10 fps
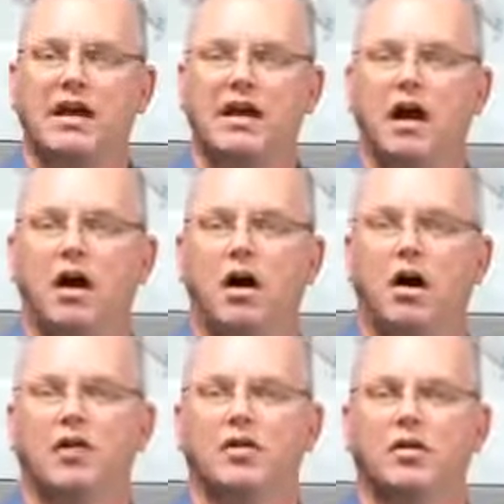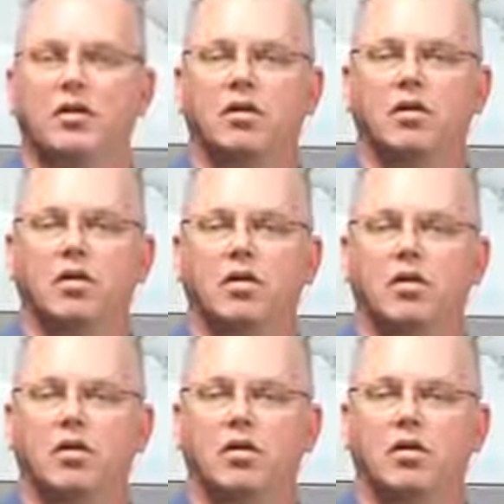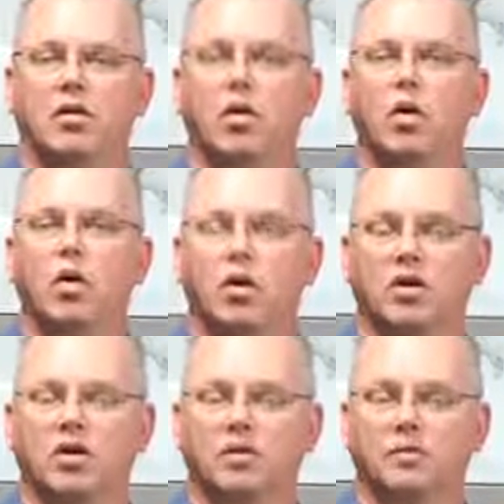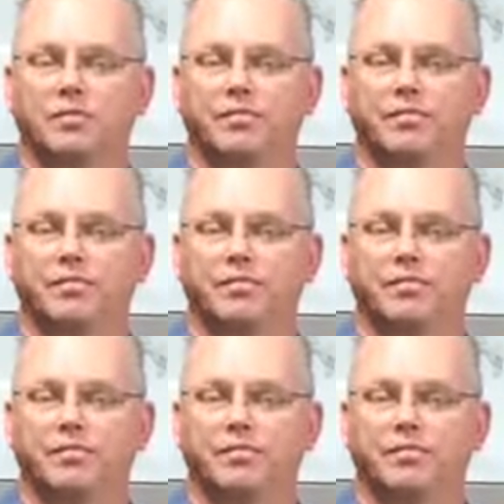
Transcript: that God works